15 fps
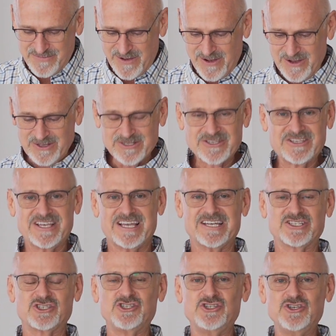Paul
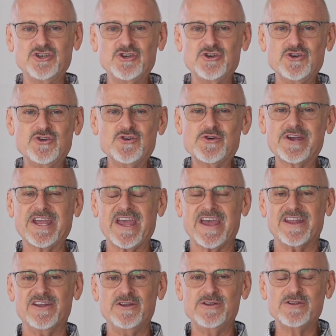says you
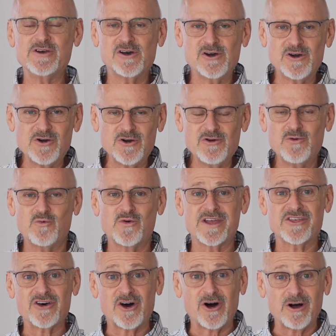can know
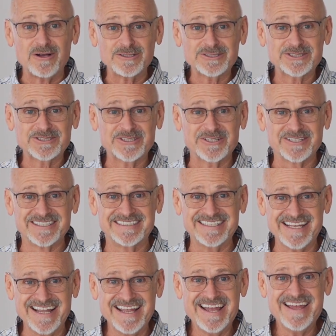with all
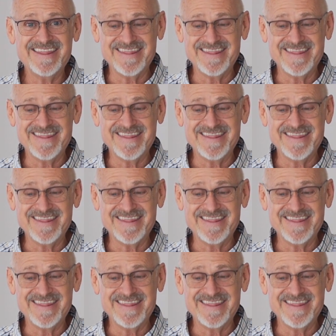certainty